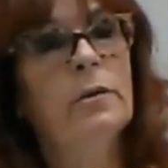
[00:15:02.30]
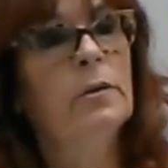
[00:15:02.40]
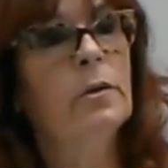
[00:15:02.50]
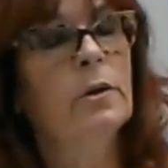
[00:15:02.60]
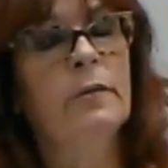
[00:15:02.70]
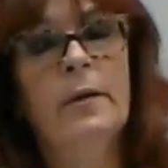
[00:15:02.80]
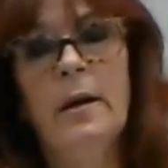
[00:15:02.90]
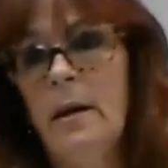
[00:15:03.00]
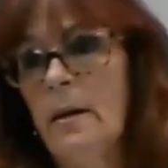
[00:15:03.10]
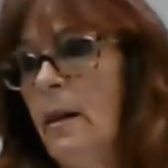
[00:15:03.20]
could have
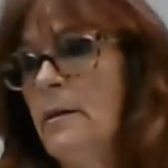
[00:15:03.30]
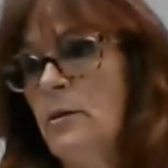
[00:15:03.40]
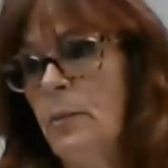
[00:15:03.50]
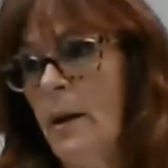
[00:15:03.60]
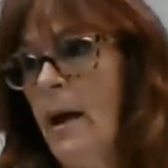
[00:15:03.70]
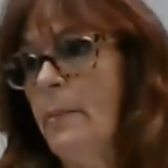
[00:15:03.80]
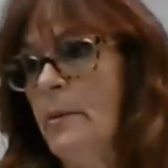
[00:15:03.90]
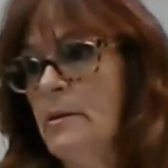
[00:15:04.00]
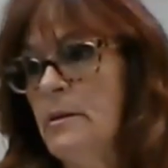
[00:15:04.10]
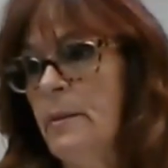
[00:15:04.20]
cared less what
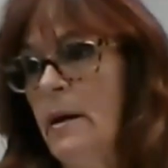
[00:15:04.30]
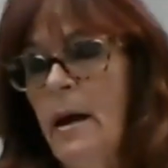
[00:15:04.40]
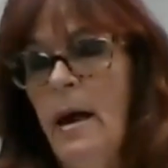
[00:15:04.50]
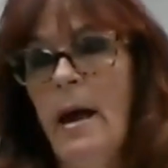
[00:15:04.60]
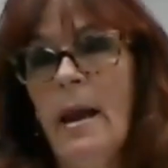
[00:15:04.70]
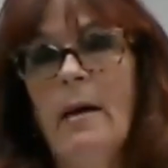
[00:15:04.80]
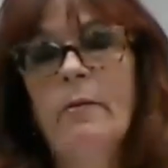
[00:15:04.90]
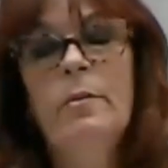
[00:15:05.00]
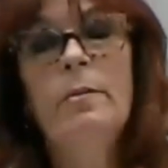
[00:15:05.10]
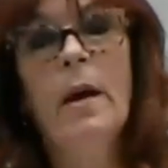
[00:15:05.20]
happened to me. And I
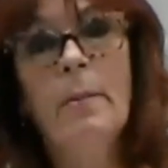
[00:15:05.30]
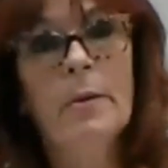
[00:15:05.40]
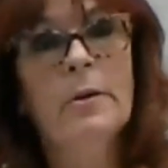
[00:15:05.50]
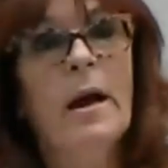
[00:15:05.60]
remember